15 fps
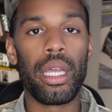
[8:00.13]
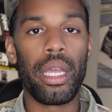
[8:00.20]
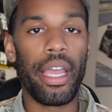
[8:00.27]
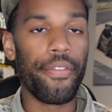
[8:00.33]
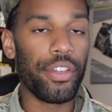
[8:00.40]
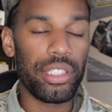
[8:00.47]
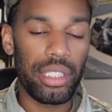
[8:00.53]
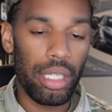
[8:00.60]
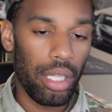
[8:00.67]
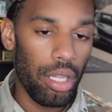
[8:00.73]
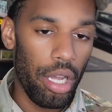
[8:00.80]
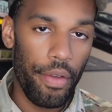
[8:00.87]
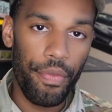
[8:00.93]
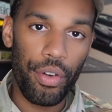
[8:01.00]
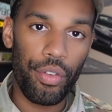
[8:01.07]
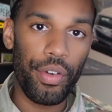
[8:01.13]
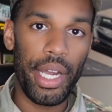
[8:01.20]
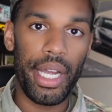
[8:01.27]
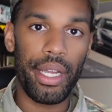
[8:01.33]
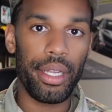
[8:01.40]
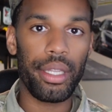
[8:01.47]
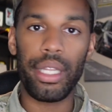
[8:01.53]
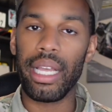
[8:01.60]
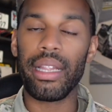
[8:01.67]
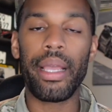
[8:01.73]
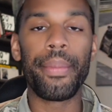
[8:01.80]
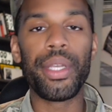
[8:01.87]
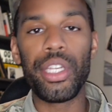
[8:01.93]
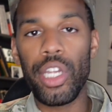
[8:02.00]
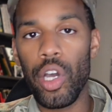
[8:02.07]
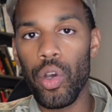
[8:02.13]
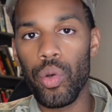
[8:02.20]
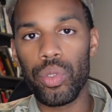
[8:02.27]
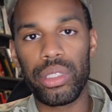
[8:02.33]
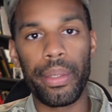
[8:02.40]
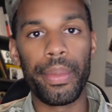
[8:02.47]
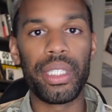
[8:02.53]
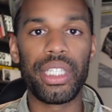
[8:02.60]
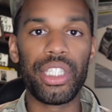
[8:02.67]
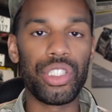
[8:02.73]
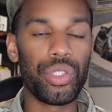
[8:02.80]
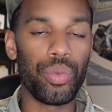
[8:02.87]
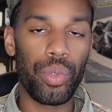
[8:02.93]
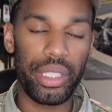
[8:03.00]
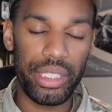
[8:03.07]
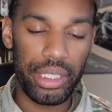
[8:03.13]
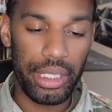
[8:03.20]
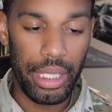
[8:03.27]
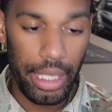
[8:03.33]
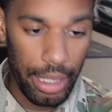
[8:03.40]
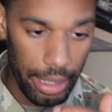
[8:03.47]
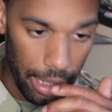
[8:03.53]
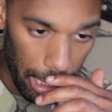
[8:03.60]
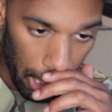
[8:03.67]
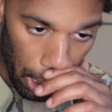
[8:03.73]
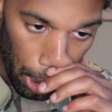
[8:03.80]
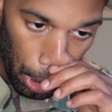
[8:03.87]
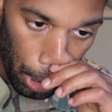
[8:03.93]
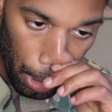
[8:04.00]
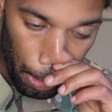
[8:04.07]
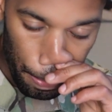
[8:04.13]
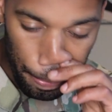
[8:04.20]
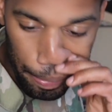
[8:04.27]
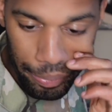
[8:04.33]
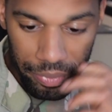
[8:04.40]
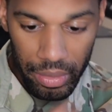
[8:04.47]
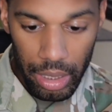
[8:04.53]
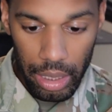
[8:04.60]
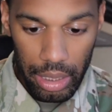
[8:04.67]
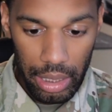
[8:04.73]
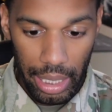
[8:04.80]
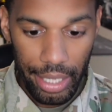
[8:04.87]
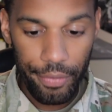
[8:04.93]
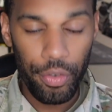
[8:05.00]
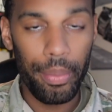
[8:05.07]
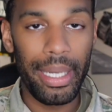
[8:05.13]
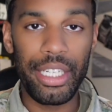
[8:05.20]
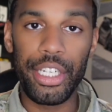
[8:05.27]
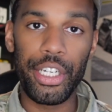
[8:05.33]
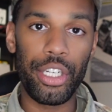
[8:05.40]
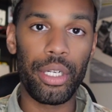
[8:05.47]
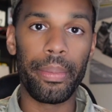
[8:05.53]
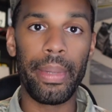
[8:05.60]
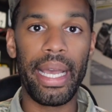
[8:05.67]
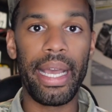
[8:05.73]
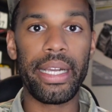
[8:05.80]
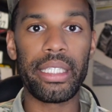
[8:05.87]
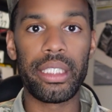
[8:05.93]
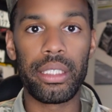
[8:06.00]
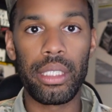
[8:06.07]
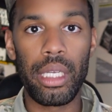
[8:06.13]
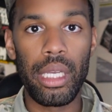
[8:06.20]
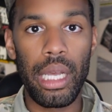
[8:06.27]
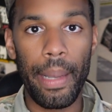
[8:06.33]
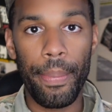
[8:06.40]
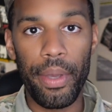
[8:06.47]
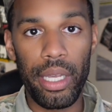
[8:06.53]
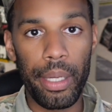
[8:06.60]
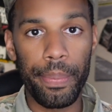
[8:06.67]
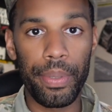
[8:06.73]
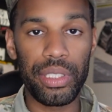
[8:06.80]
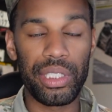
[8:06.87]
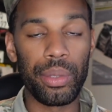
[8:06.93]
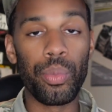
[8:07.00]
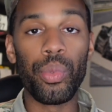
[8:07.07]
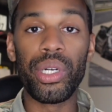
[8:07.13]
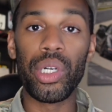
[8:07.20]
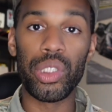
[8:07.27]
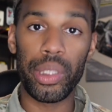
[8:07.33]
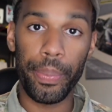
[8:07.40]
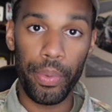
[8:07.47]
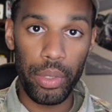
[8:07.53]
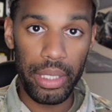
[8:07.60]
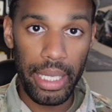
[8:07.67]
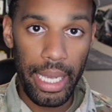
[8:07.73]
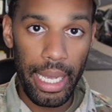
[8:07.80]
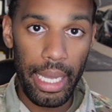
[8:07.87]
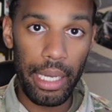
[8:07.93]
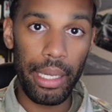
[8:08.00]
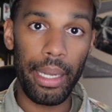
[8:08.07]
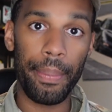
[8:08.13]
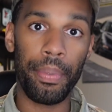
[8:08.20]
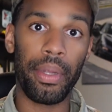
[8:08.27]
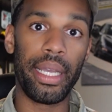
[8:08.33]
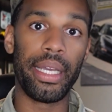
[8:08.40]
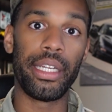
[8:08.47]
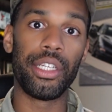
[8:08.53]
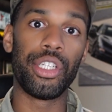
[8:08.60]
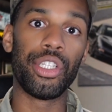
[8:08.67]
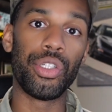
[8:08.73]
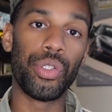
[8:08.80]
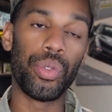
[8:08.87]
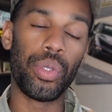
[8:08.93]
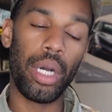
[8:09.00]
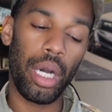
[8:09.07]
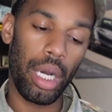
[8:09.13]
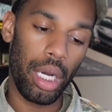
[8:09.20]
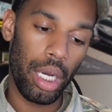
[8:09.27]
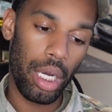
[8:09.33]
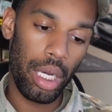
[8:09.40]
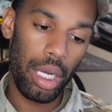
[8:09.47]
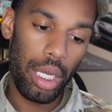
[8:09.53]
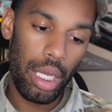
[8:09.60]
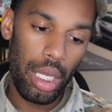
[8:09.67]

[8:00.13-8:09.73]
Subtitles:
if you're still along for the ride, like let me know some of the things you want to see. Like for my Duramax, I plan to put some wheels up on that. I plan to do a